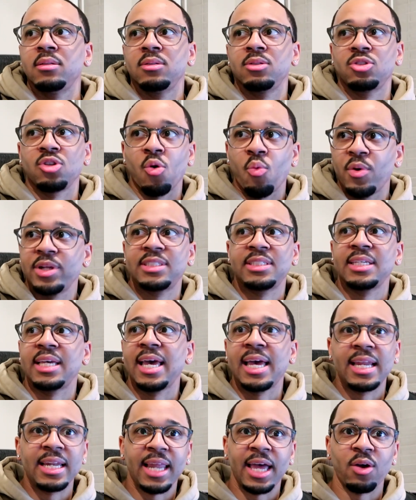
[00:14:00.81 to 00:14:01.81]
So once
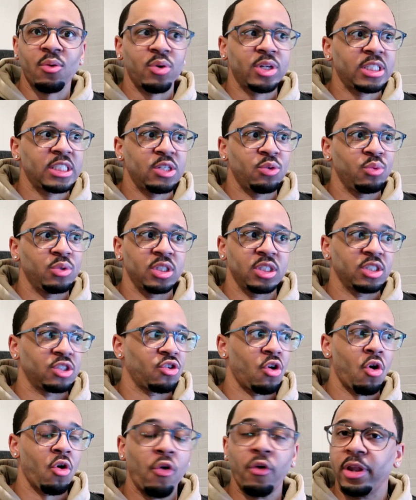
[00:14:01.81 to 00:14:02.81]
again, like, what, she was
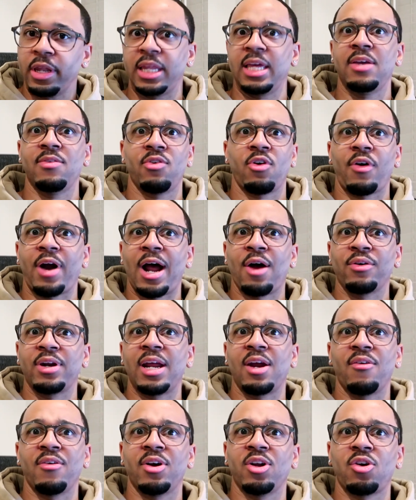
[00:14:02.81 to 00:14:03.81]
just to leave her out
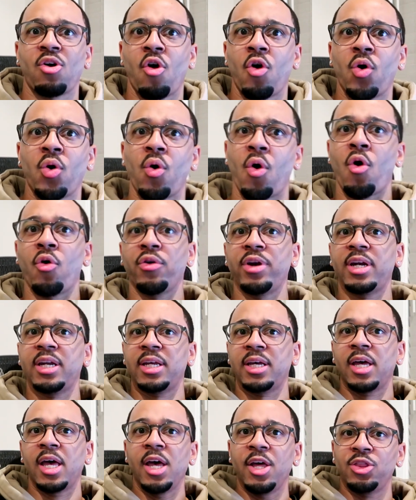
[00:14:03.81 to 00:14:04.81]
there in the cold holding
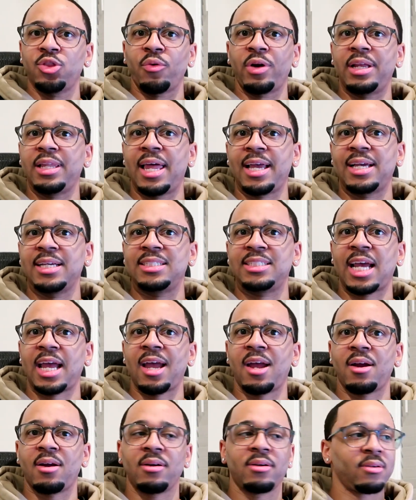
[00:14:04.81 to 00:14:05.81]
the three-legged
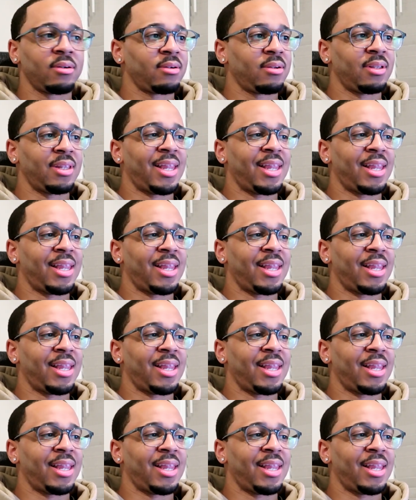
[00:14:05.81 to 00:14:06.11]
chair?